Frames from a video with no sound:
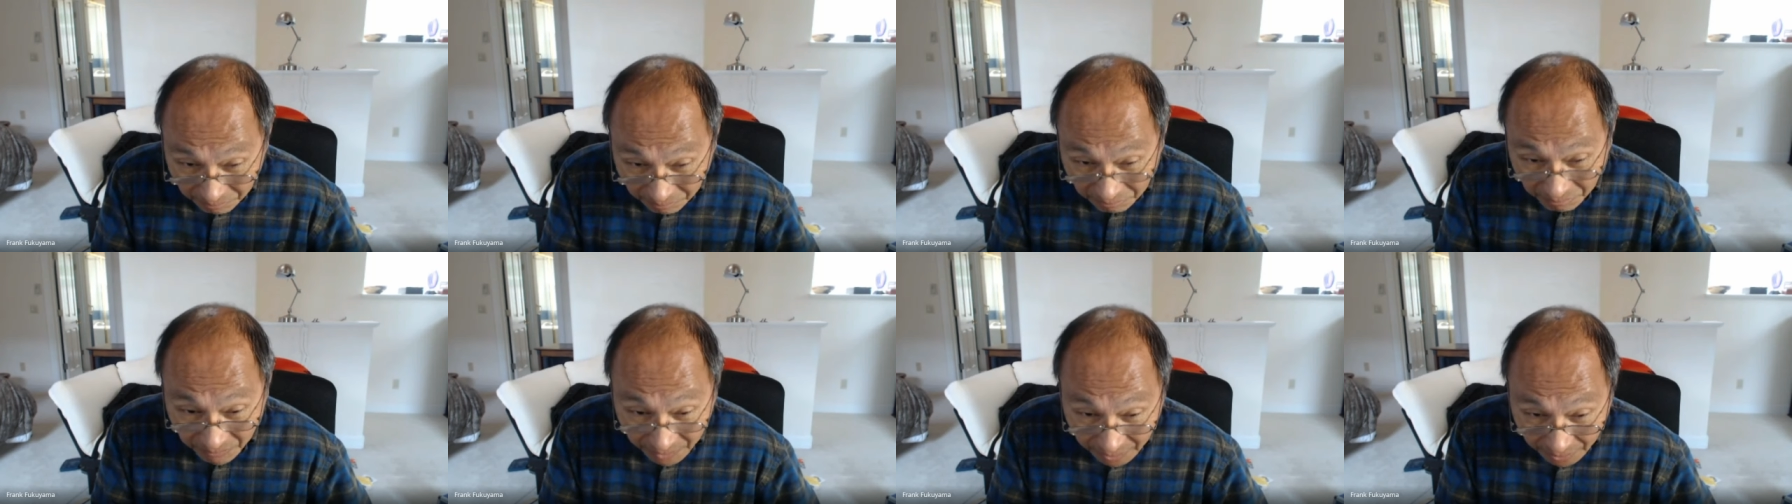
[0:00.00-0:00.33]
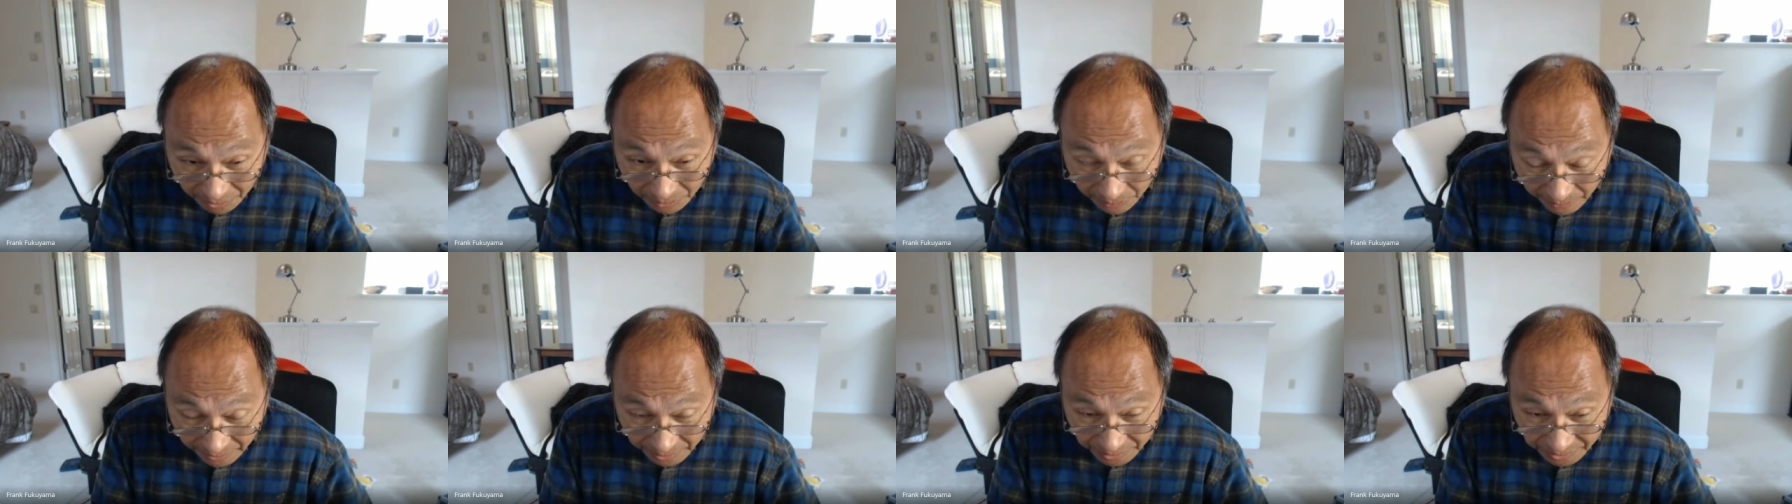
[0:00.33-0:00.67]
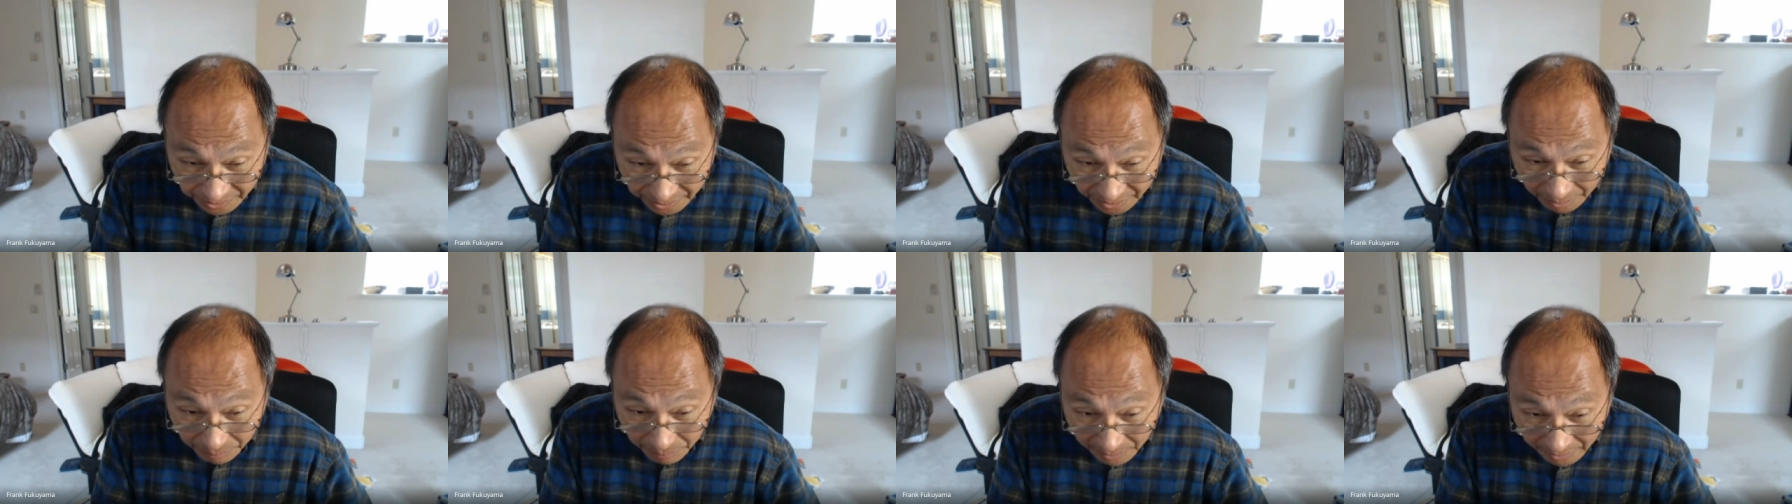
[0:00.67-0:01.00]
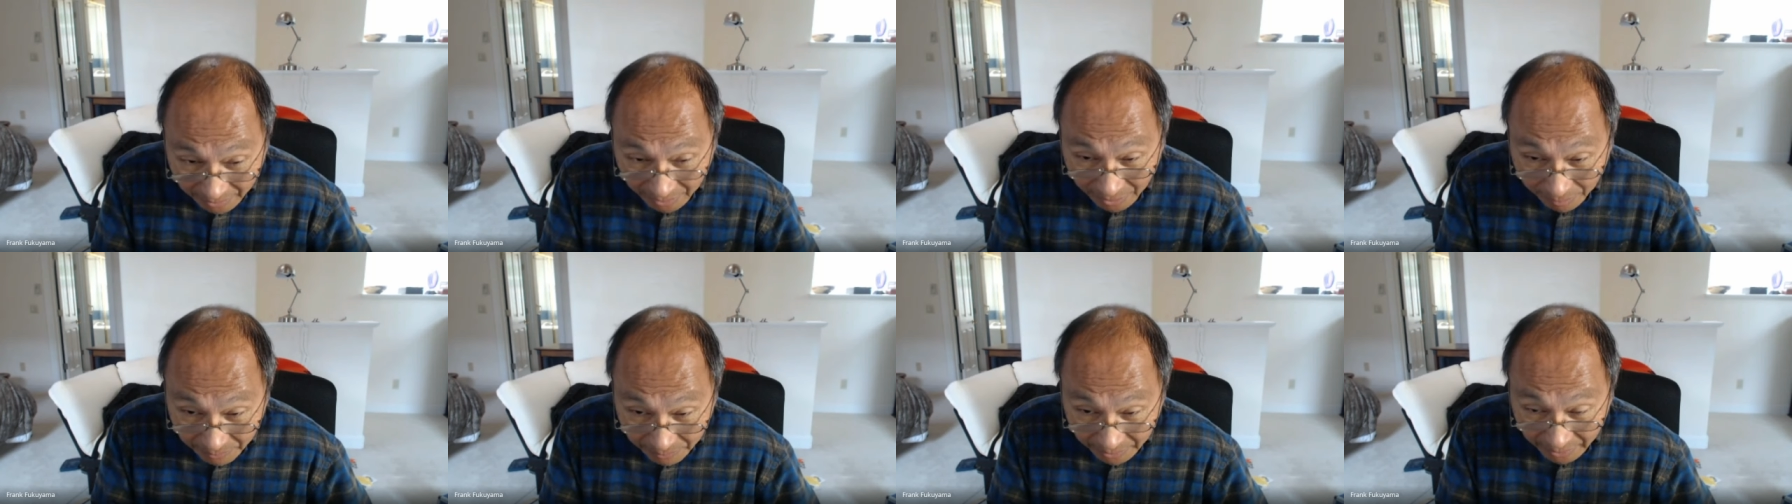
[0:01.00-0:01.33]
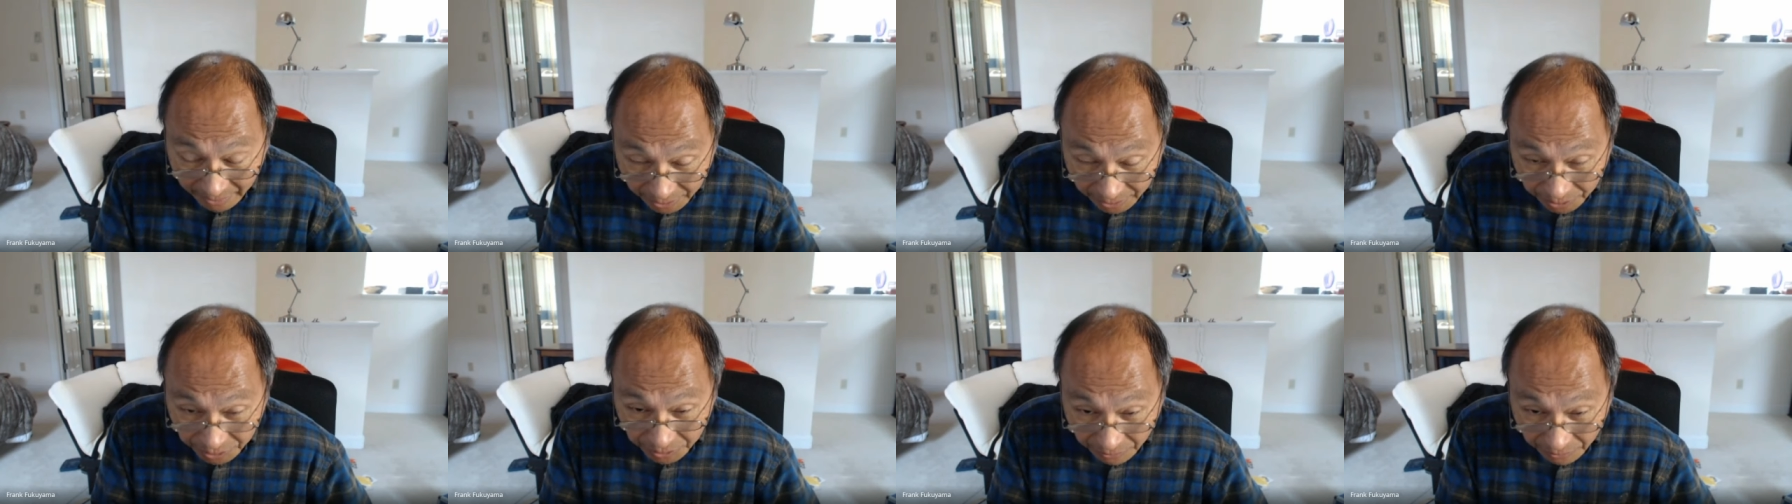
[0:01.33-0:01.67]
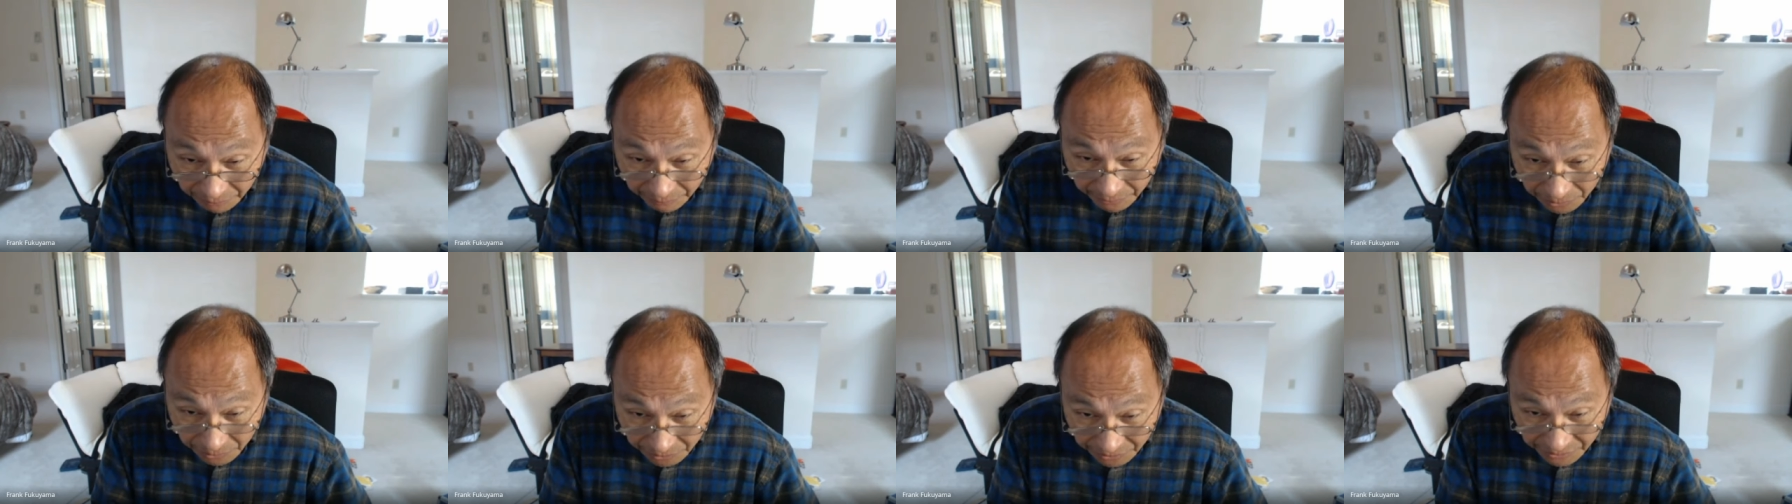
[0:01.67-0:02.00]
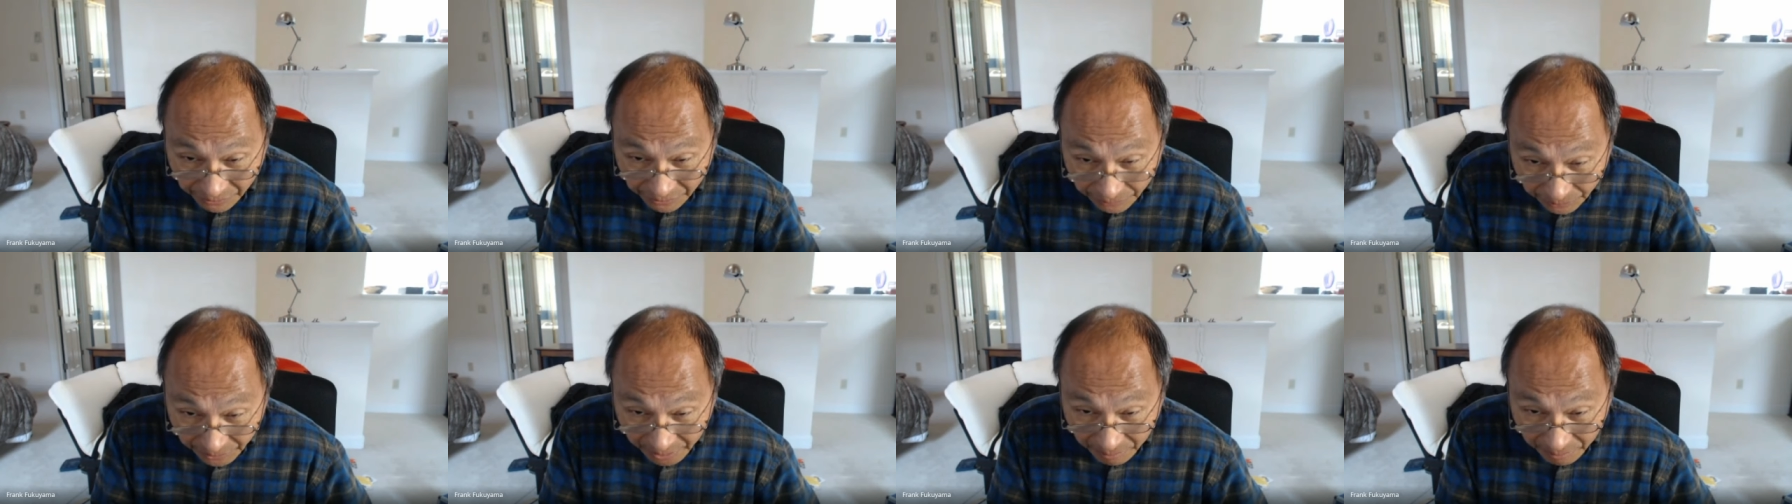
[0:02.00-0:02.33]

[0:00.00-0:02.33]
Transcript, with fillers: you know there's some combination of those three